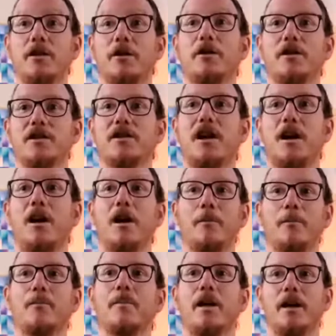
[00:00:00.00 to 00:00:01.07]
others
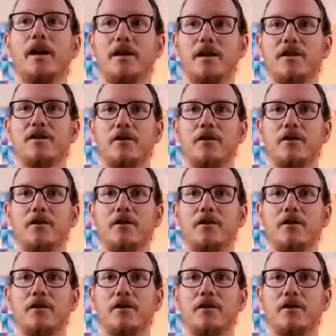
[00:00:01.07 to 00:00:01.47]
harm and